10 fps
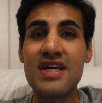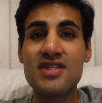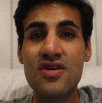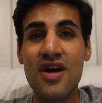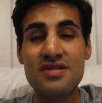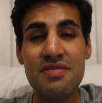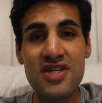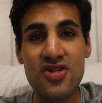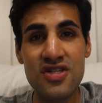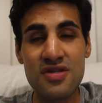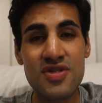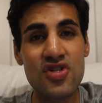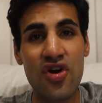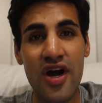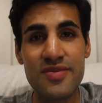So guys, make sure to
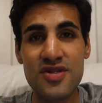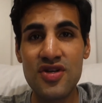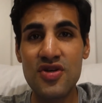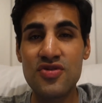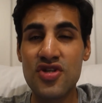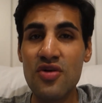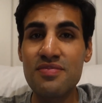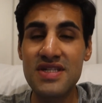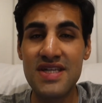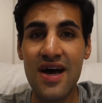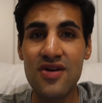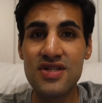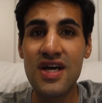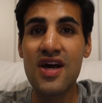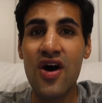subscribe so you don't miss
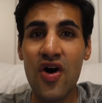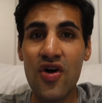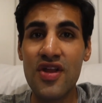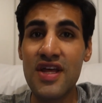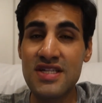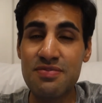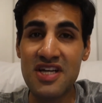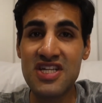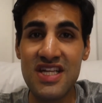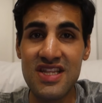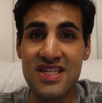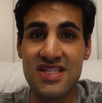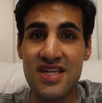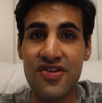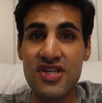out on especially
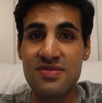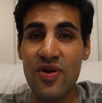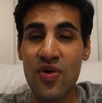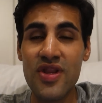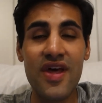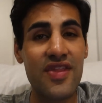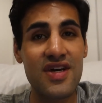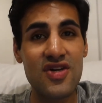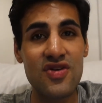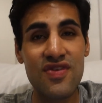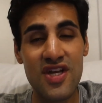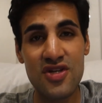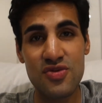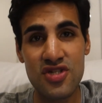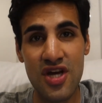this series, but all the other good
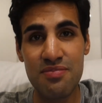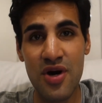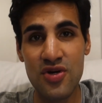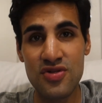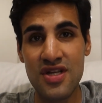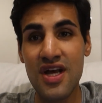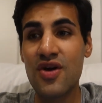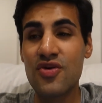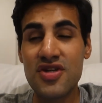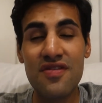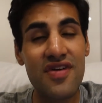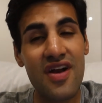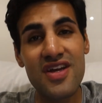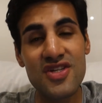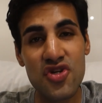videos which I post, which are
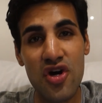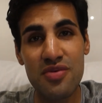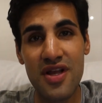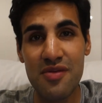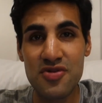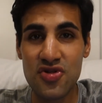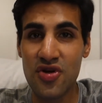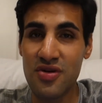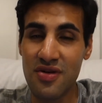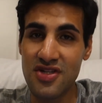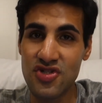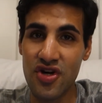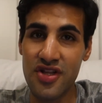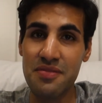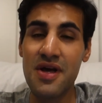very enjoyable, and I'm sure you will
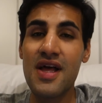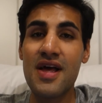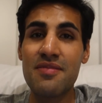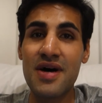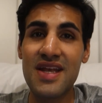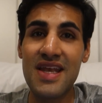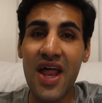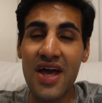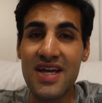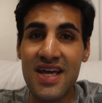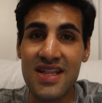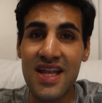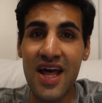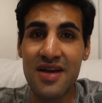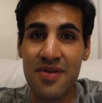enjoy them. But hit the
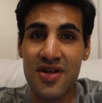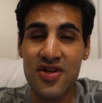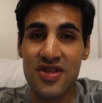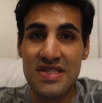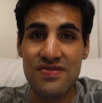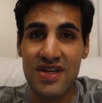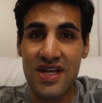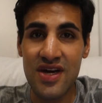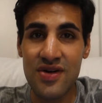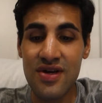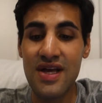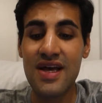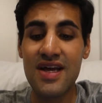like button on this video.